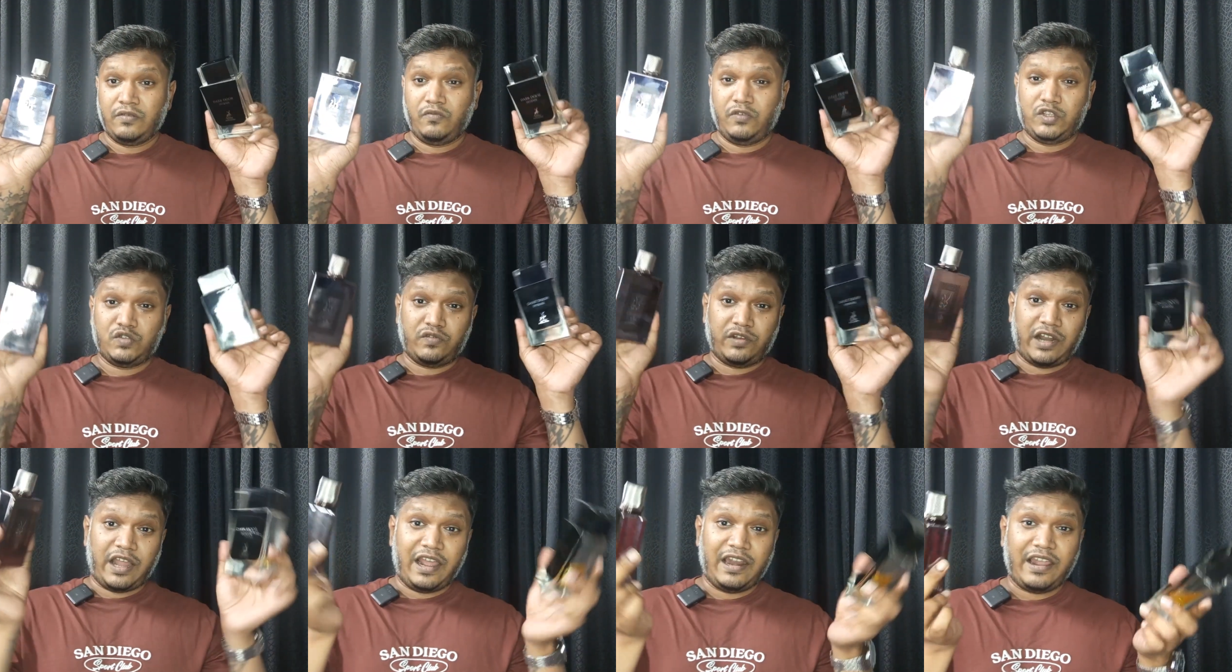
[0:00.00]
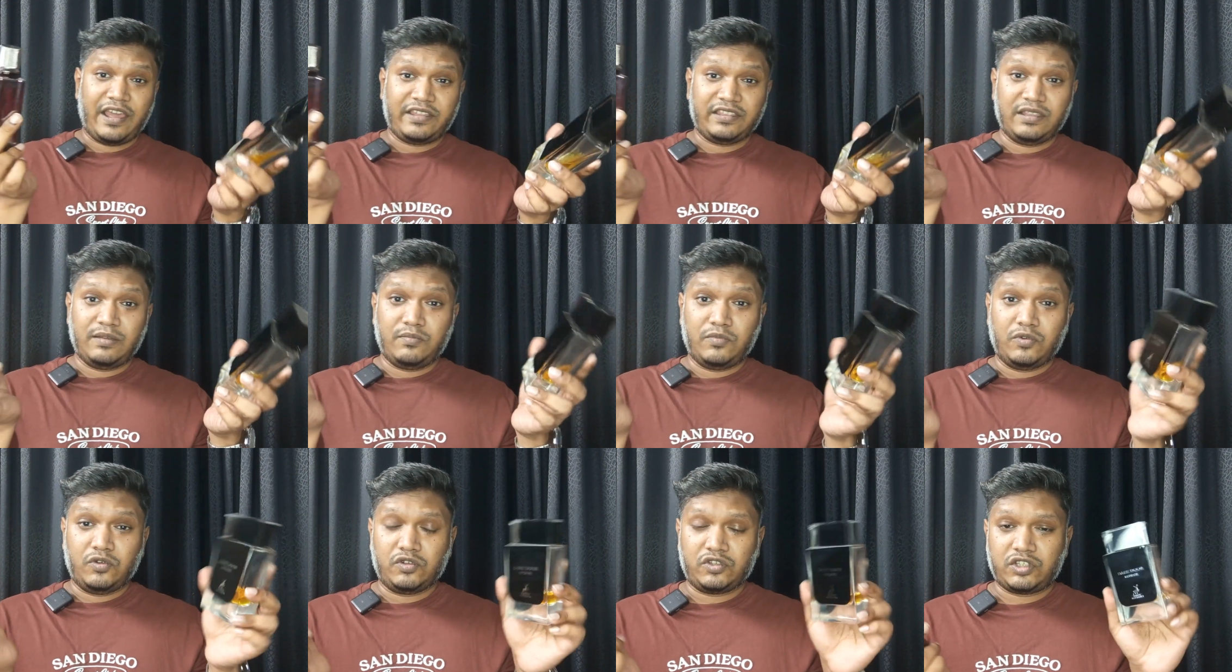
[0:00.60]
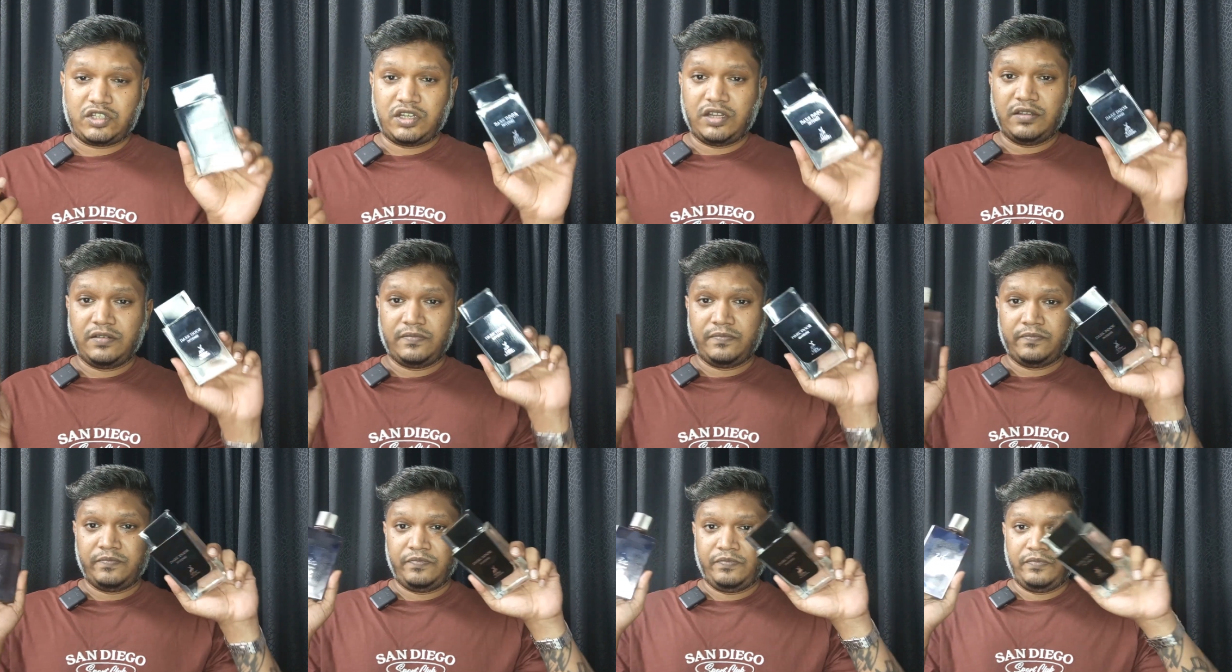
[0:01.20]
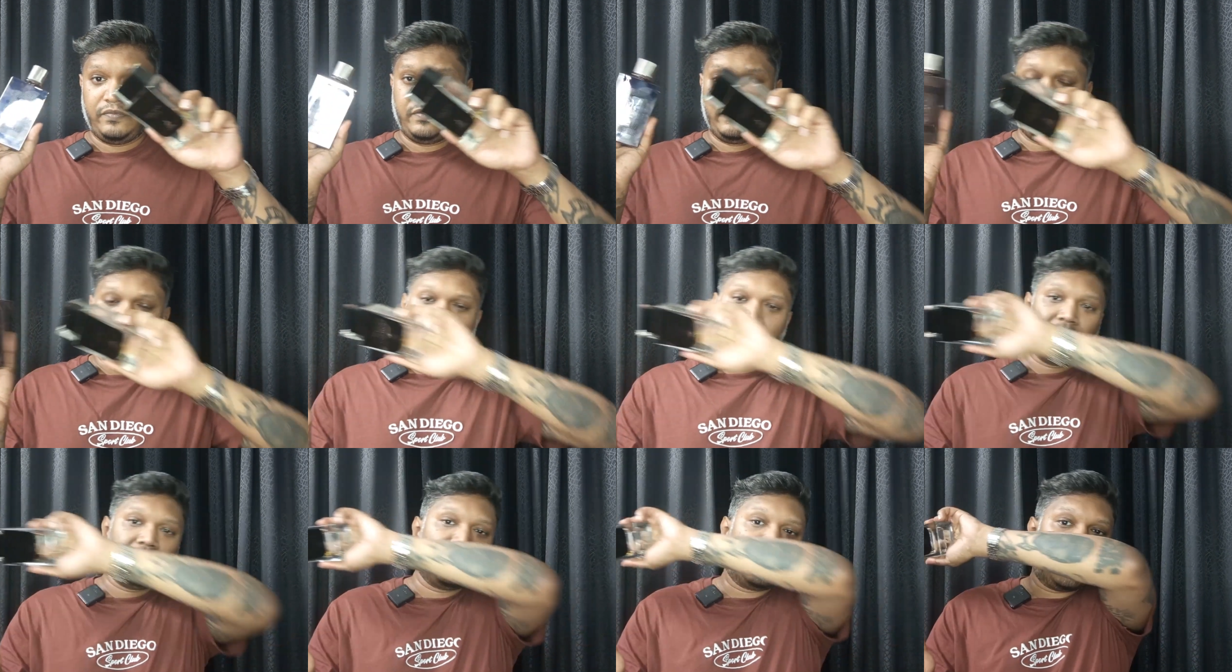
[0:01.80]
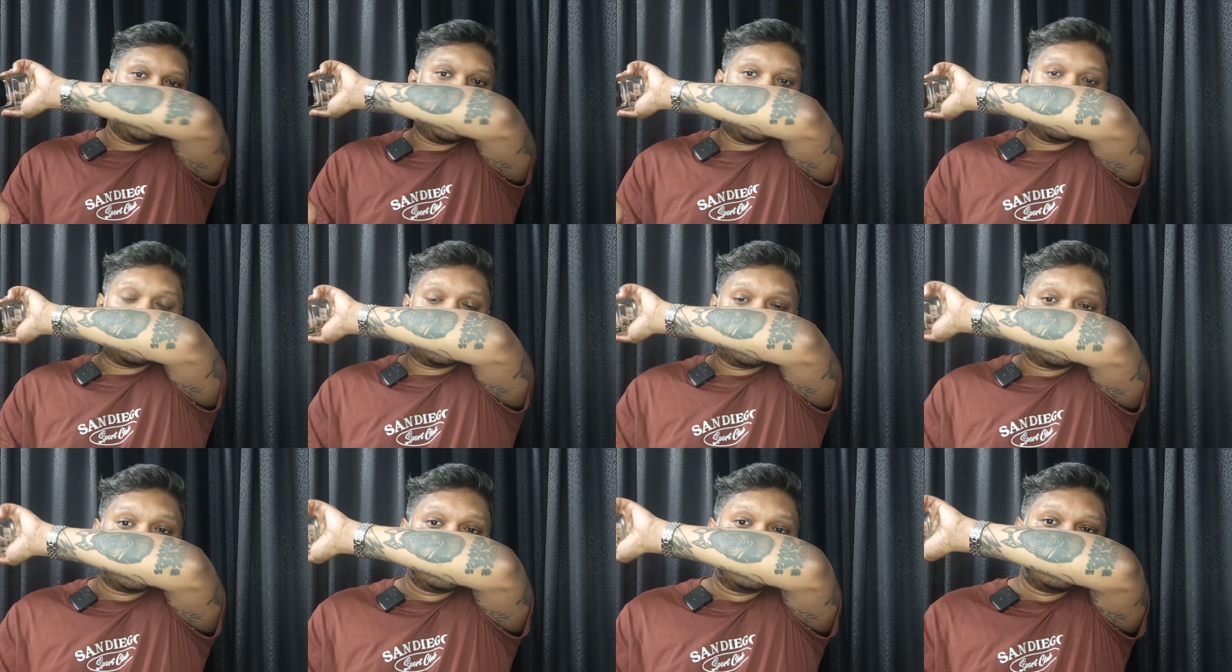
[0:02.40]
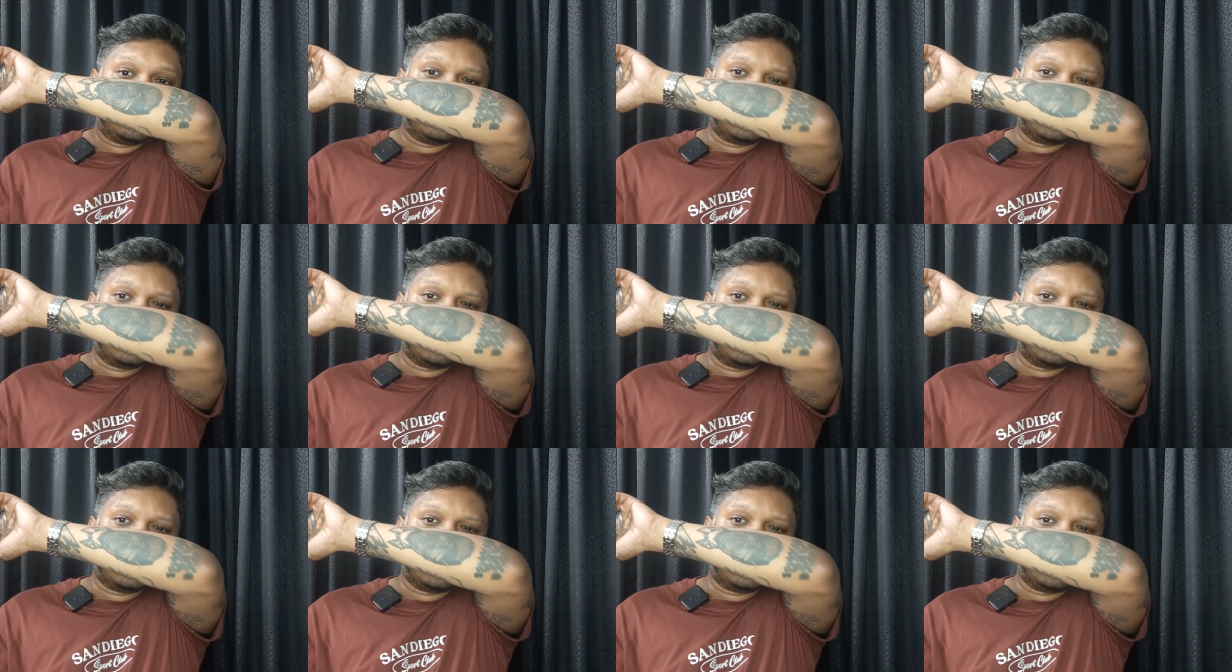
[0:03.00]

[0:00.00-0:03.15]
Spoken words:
which one I like the most, and